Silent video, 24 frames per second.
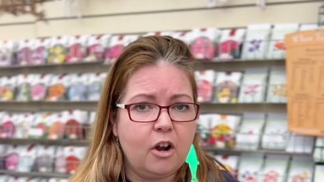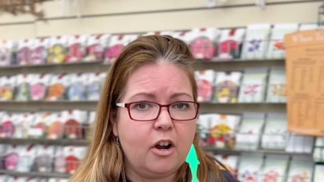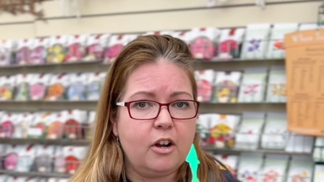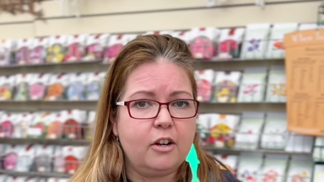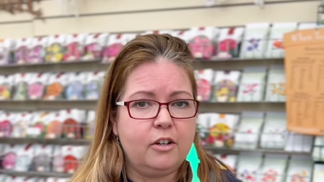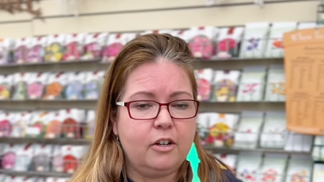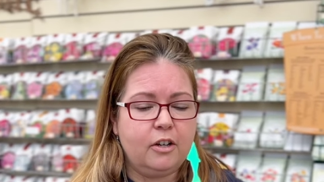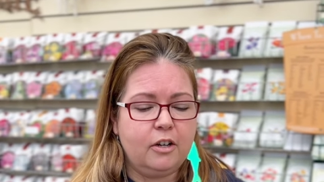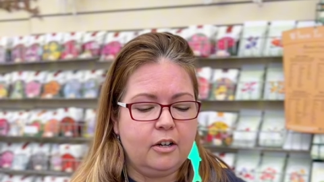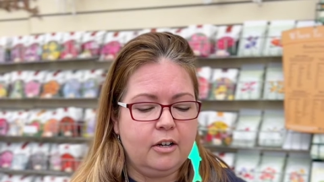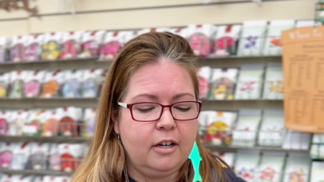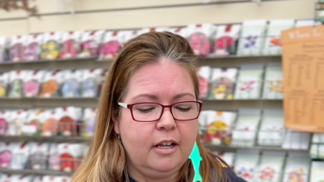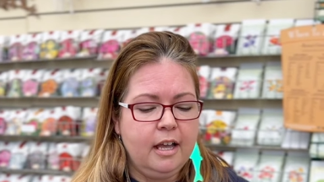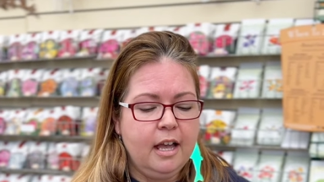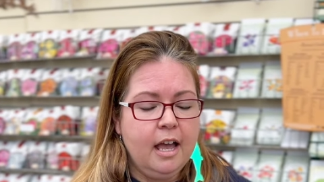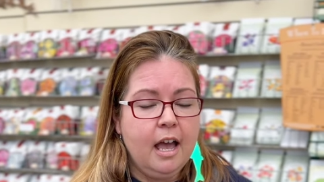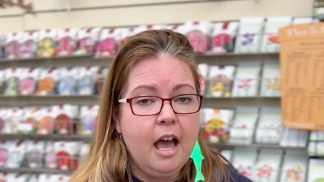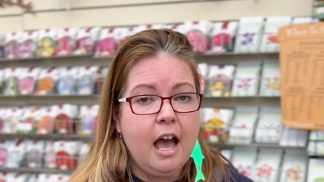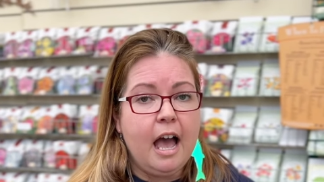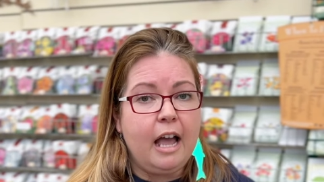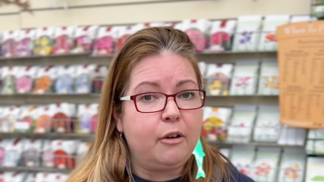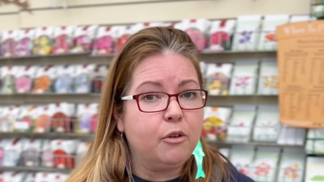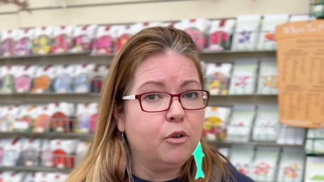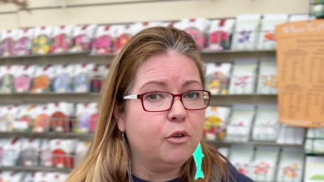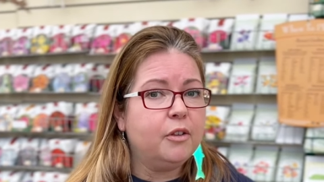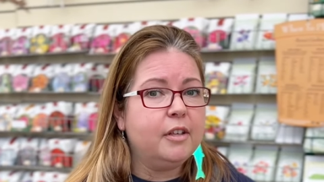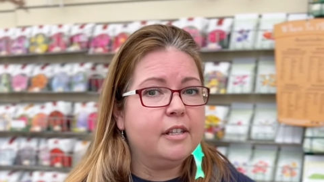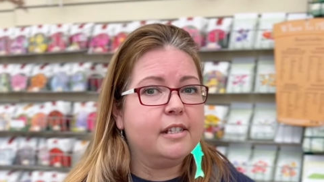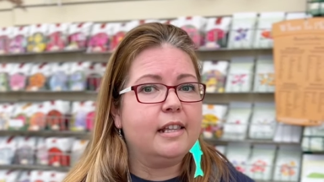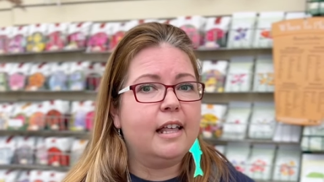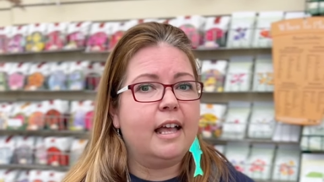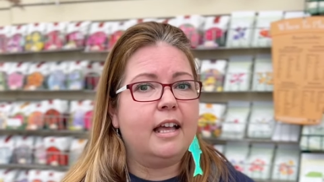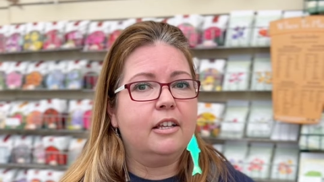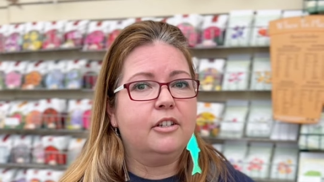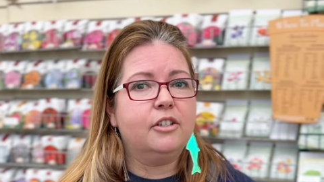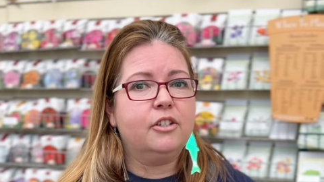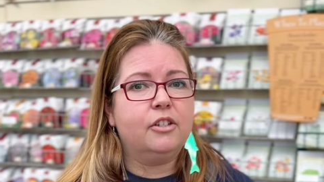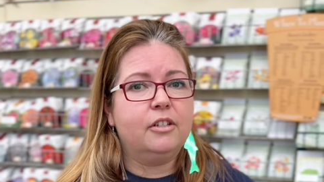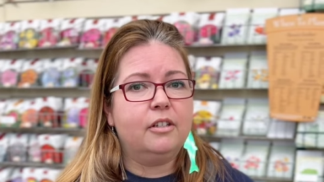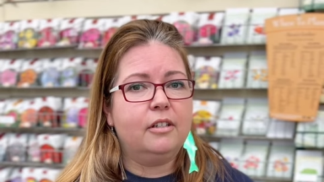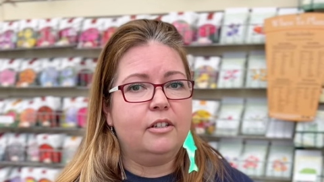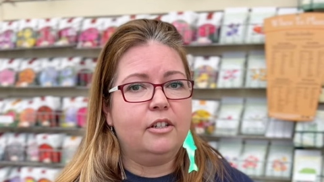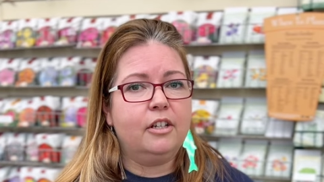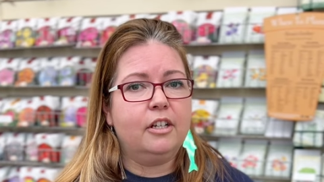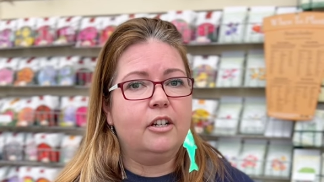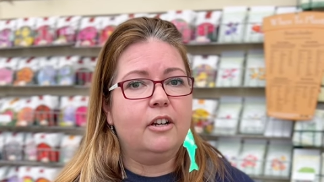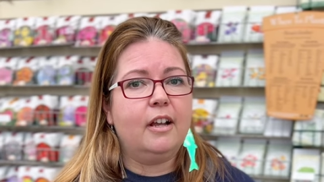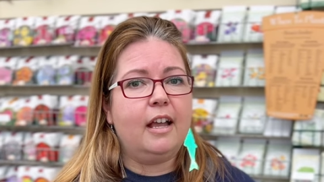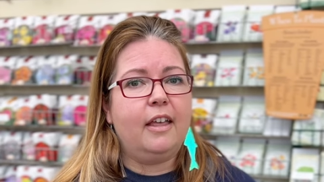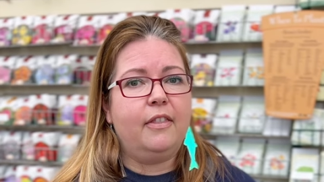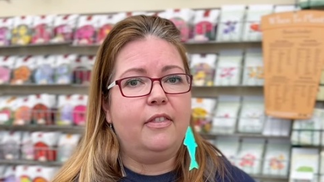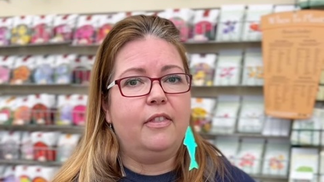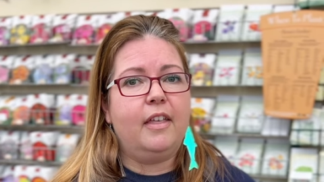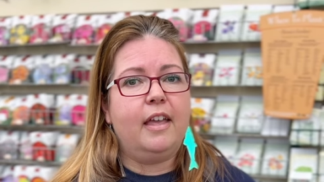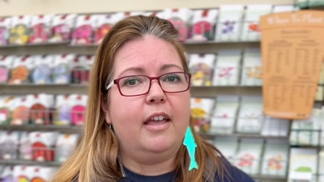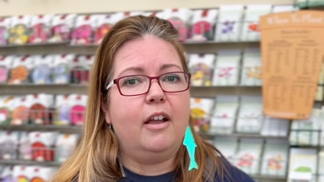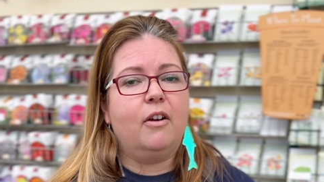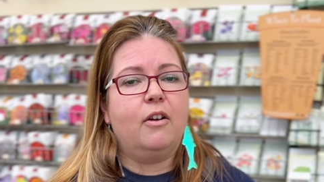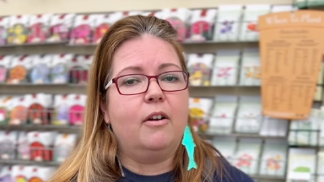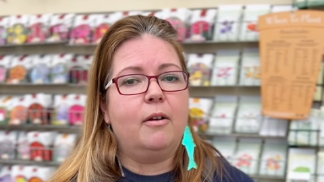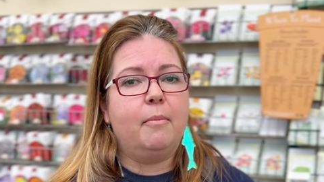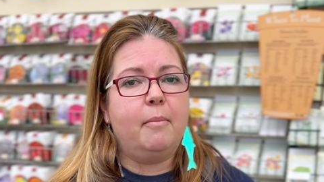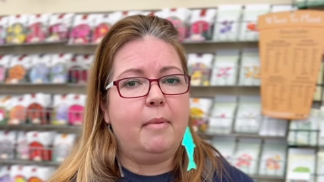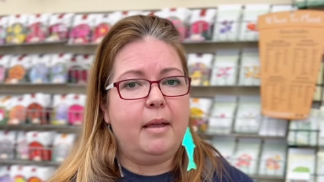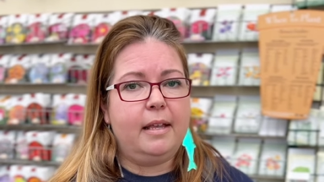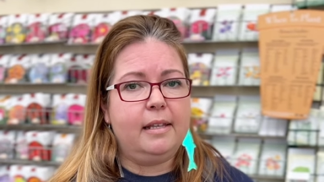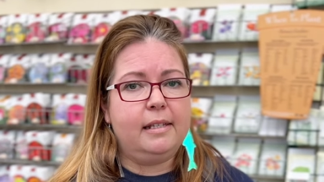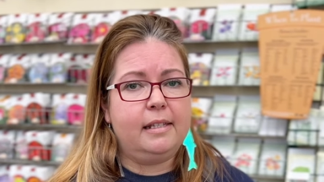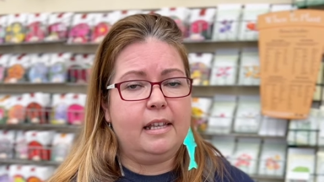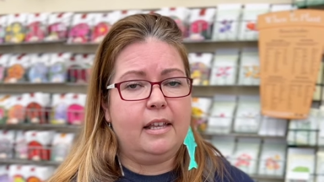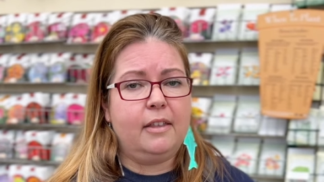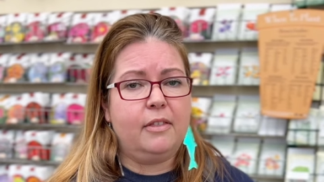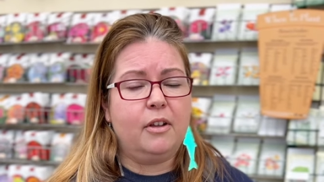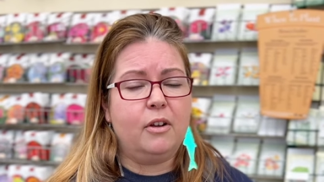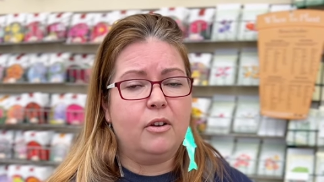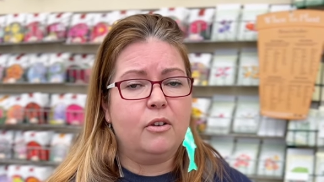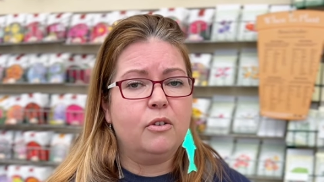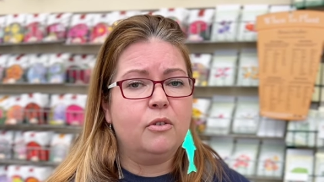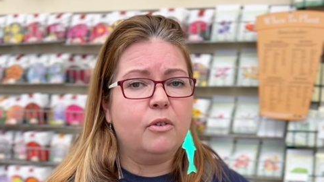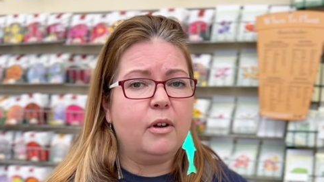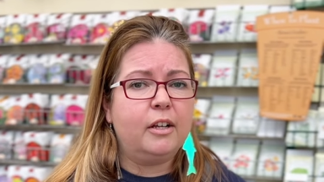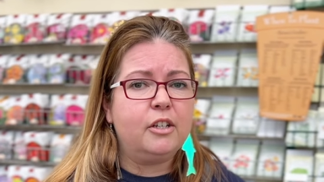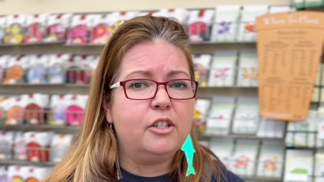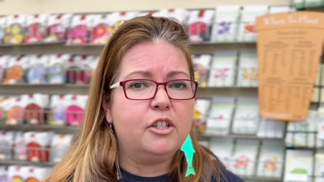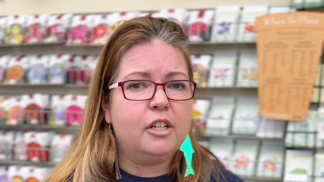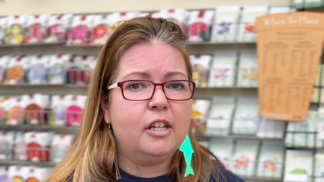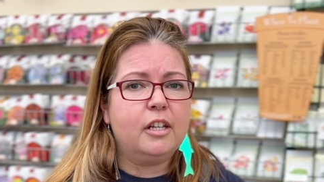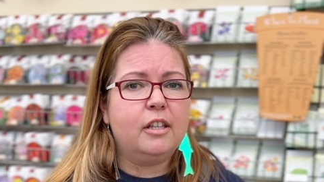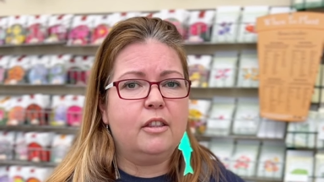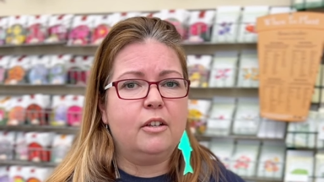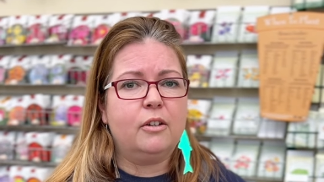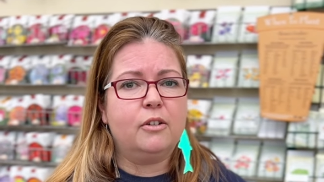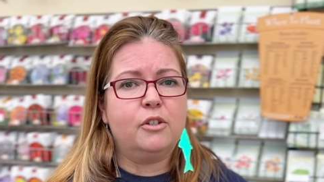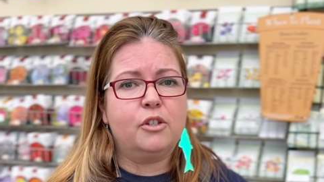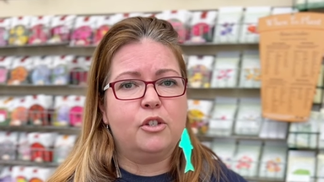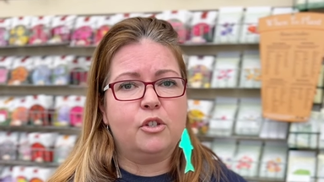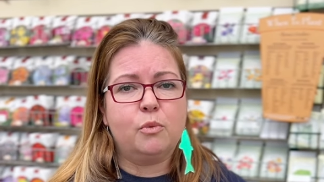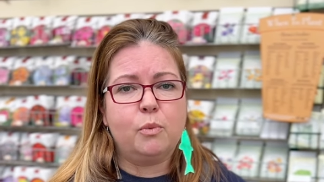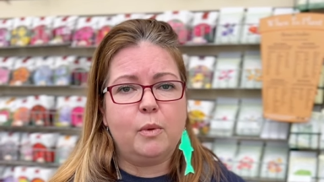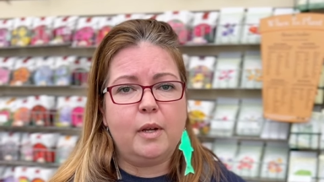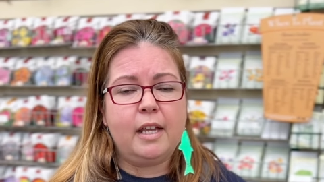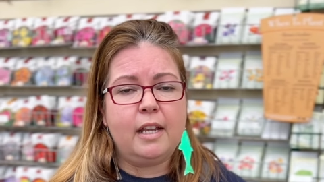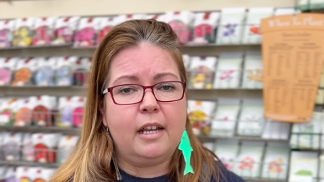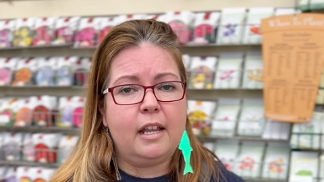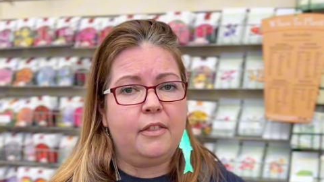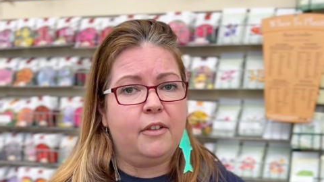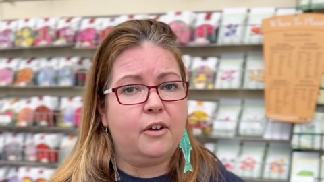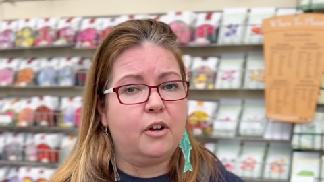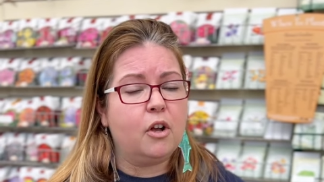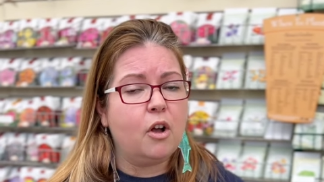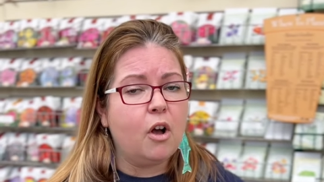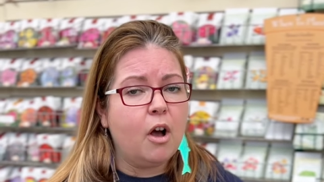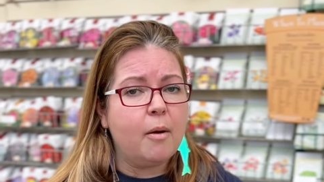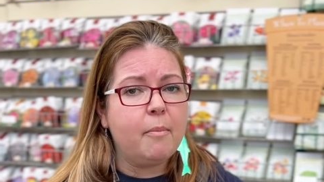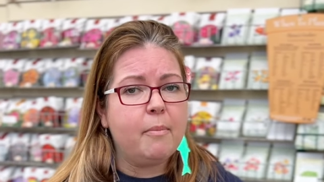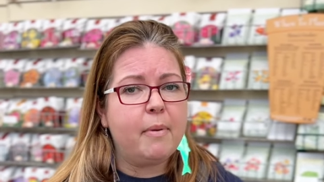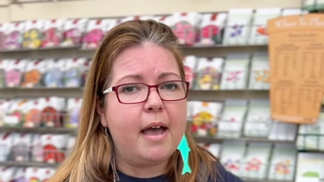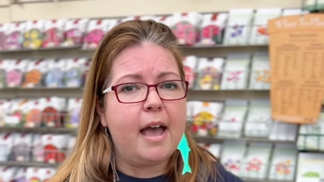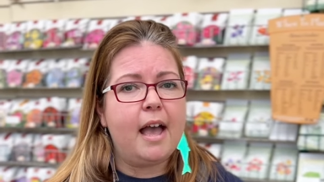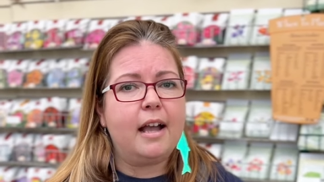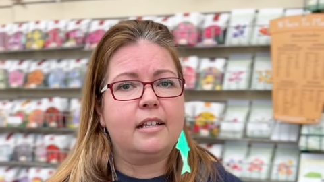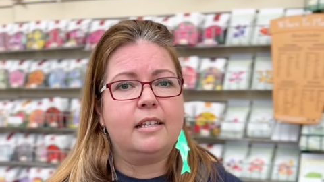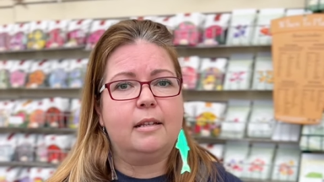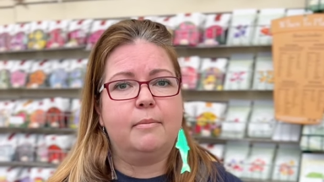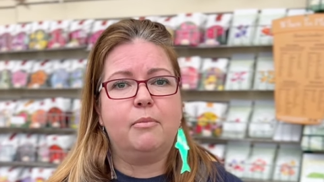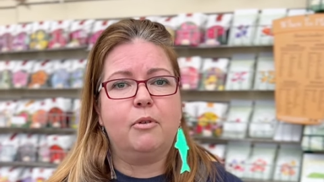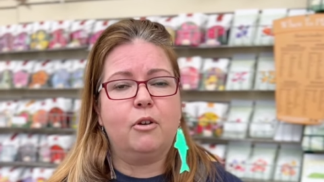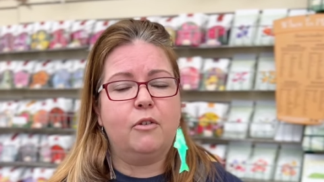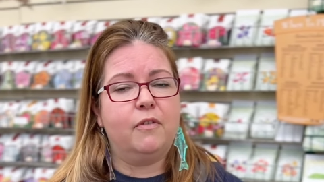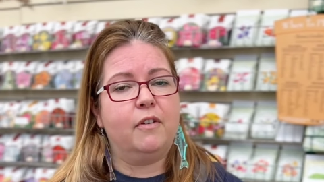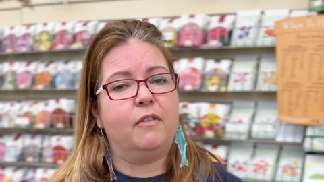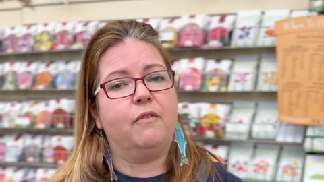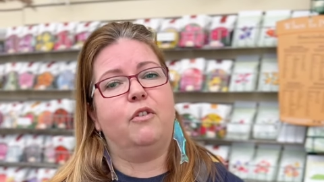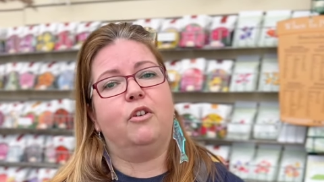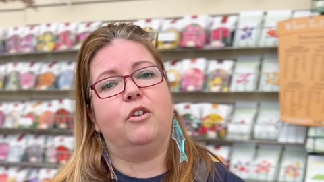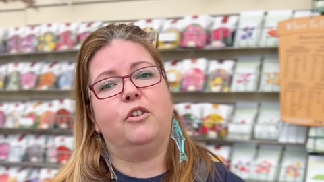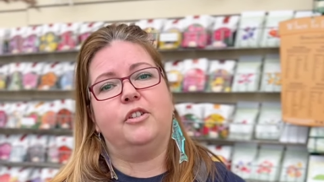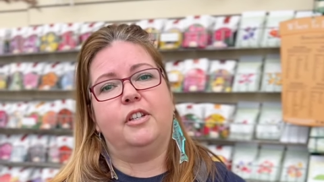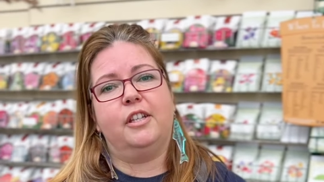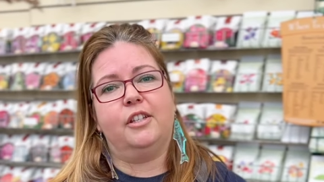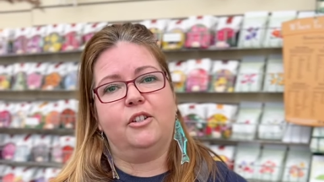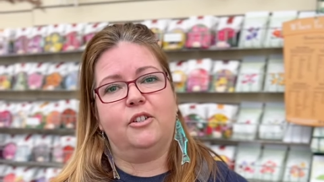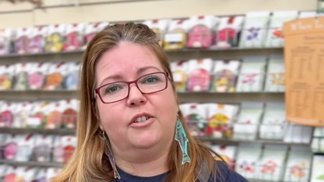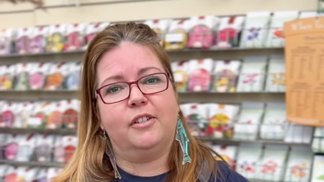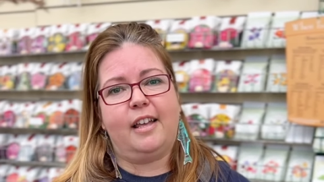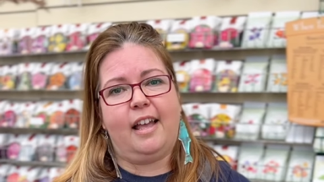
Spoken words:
gardener. I grew these last year and they are amazing. They're crunchy, they're sweet, and they're compact and perfect for your Caesar